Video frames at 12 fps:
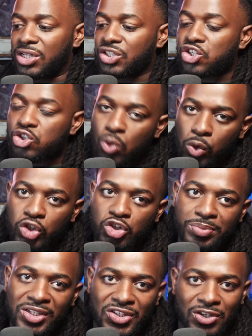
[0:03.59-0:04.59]

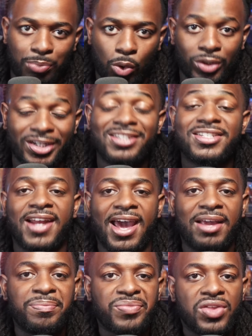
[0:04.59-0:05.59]
Swordsman support. And
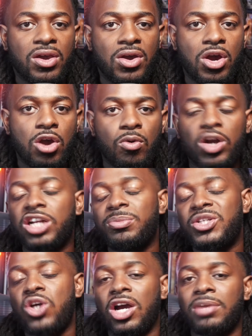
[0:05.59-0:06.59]
today, we're going to be
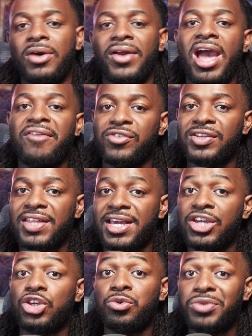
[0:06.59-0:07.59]
talking about
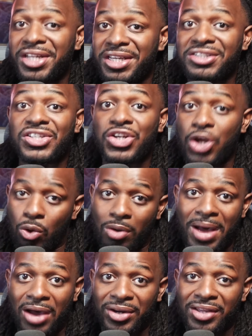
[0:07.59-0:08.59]
everything you need to know
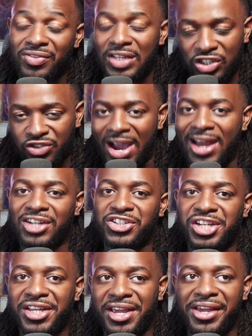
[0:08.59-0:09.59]
about it. This
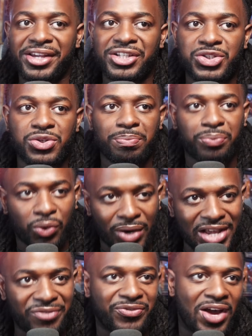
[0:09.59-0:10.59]
strategy is
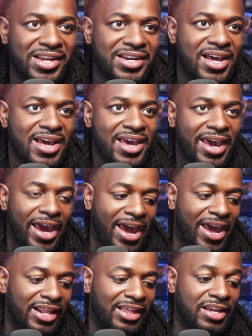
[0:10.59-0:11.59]
pretty fun.
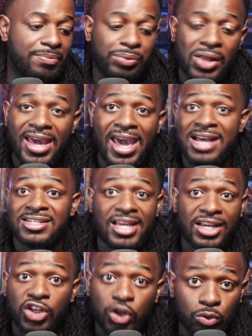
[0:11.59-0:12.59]
It can play as a
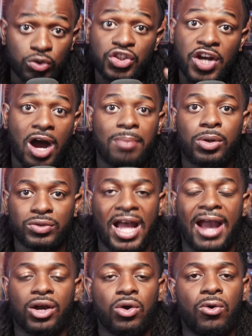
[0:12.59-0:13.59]
huge combo
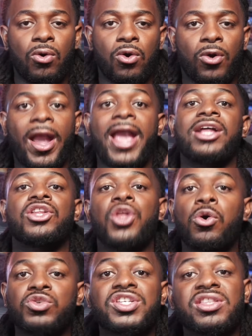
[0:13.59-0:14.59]
deck or a
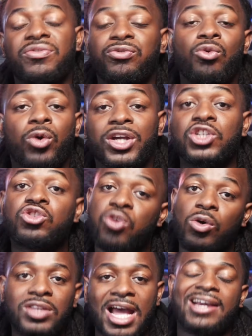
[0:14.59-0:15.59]
low to the floor
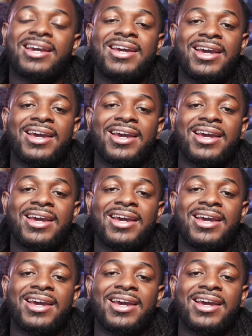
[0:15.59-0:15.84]
control deck.